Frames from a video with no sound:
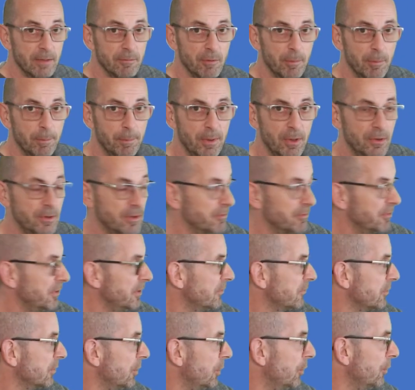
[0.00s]
up the bulk of
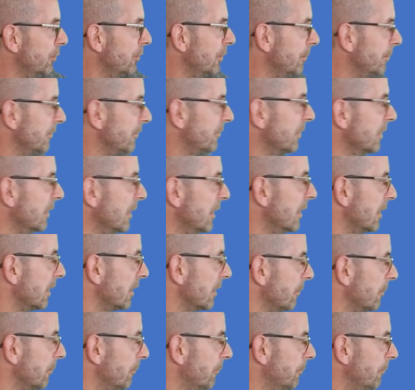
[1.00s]
these columns.
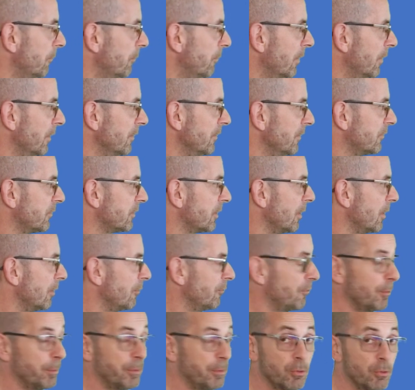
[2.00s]
Runs going
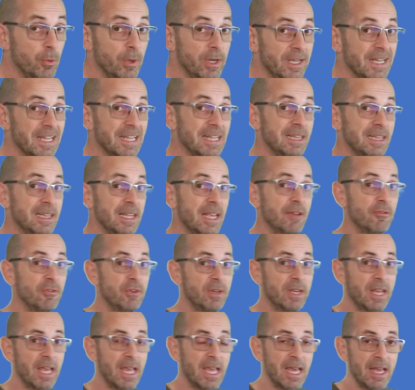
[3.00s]
for between
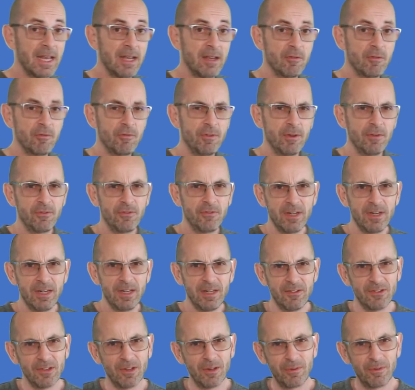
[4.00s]
11 and
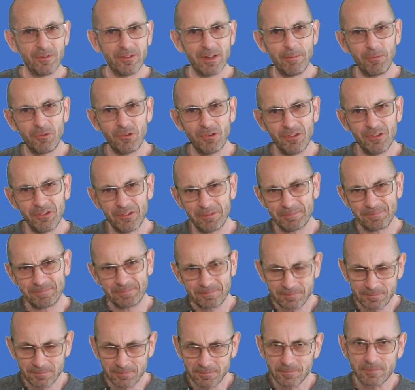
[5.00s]
15. So temperatures
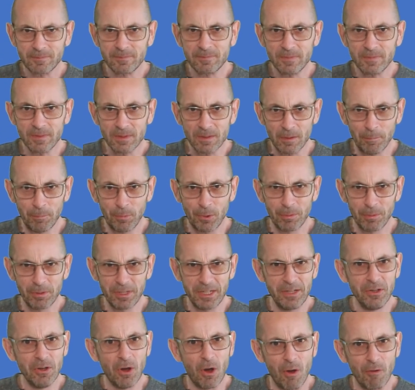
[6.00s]
probably
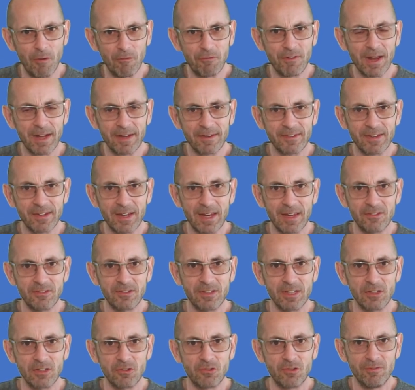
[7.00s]
not
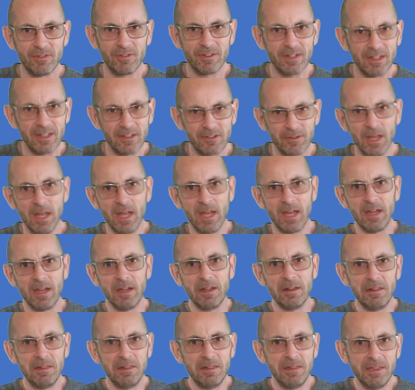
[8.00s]
fantastic during the days,
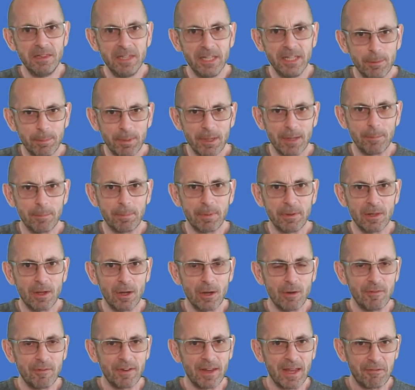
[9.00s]
a little bit
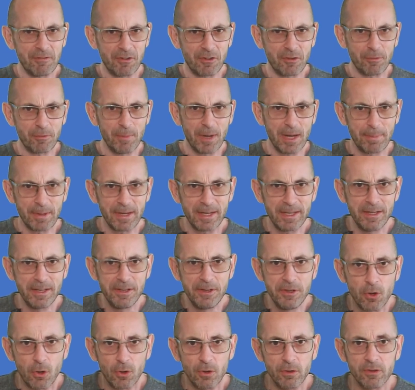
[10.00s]
below the average, maybe
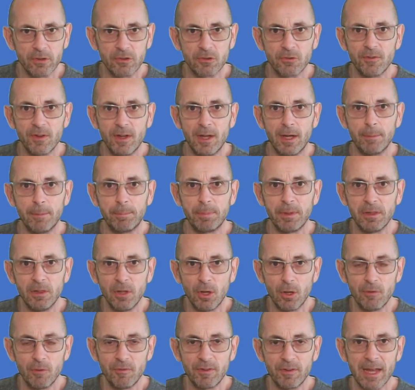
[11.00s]
not as far
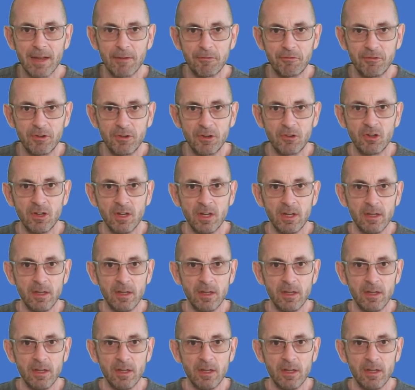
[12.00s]
below the average